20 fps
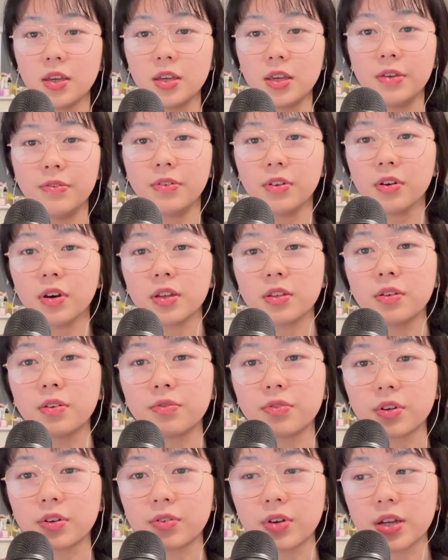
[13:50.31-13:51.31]
Even though I don't
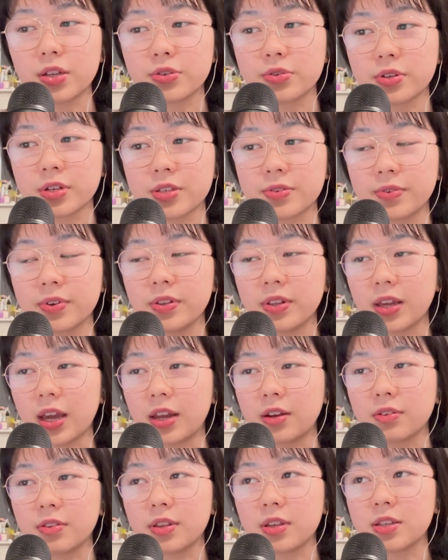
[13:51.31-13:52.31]
regret transferring, like I
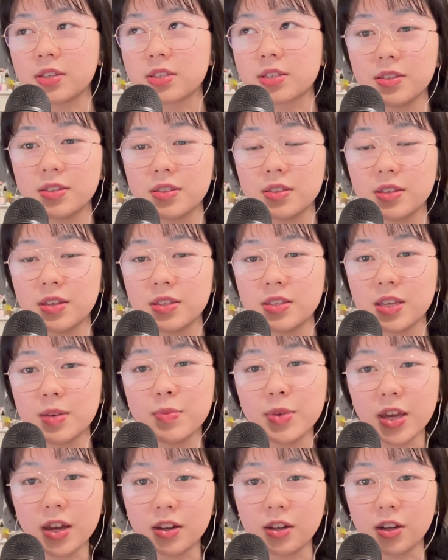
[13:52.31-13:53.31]
don't think it's it did
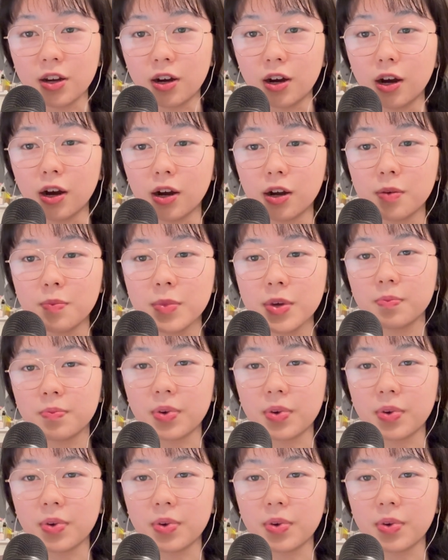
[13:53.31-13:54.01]
me any harm,